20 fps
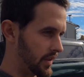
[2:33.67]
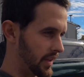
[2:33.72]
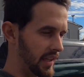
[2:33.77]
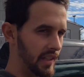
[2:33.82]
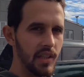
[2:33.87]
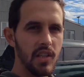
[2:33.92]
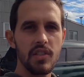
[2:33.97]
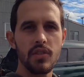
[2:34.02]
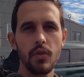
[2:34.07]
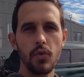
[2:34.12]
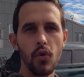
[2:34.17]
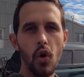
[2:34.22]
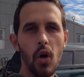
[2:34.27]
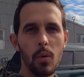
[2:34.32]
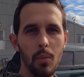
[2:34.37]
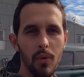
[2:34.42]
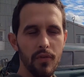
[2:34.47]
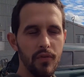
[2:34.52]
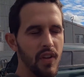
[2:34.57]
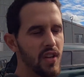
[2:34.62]
Like just
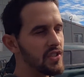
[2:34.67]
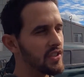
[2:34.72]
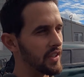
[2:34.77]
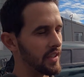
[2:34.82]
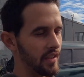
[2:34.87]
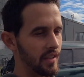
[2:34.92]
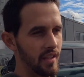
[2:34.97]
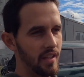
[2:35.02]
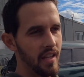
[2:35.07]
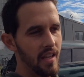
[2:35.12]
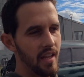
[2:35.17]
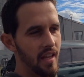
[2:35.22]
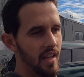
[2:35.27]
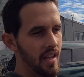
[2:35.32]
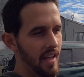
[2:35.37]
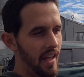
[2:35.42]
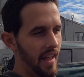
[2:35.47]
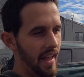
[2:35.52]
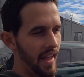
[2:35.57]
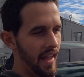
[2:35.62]
normal fishing,
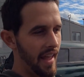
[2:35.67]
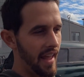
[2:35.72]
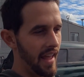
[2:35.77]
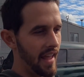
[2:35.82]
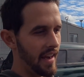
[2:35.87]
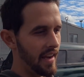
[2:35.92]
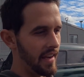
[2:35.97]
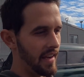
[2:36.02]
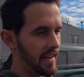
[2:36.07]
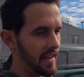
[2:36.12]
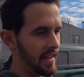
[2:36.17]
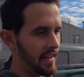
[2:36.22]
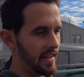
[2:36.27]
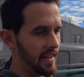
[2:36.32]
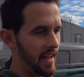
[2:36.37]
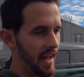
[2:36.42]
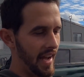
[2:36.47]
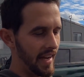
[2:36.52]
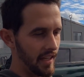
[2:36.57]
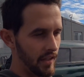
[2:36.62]
and
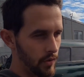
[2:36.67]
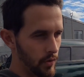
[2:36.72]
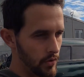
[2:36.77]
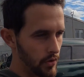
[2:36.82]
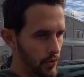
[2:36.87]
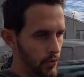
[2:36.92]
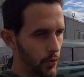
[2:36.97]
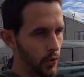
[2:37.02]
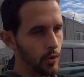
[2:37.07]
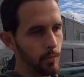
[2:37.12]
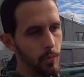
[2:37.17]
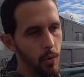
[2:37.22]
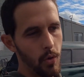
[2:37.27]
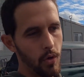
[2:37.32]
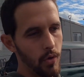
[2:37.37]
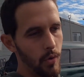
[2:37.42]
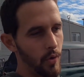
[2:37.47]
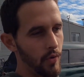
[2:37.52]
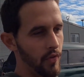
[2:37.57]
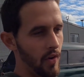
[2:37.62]
I can use the trolling
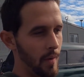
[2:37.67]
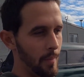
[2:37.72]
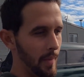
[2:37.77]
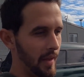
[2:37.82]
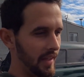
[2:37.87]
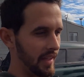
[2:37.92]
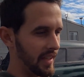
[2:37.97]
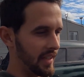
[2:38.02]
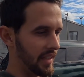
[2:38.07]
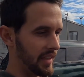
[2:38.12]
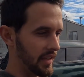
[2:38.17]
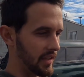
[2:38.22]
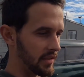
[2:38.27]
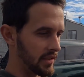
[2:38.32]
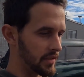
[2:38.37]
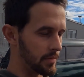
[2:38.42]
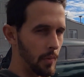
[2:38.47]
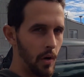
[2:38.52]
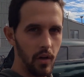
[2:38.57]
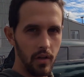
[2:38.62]
motor, or if I'm like in a little
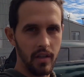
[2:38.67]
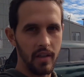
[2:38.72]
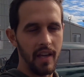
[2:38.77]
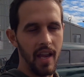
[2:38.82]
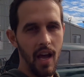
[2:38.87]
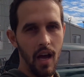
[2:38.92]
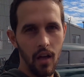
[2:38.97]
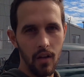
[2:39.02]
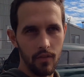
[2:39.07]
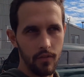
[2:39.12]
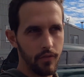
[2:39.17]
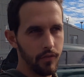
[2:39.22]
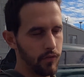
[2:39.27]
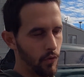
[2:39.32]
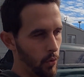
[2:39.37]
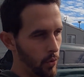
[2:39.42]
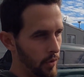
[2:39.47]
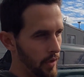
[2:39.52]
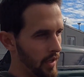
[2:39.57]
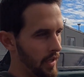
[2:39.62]
small canal in
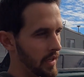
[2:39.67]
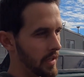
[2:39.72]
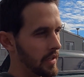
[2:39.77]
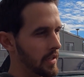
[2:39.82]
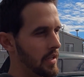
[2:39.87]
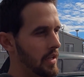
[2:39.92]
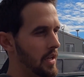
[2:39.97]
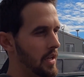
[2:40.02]
Florida,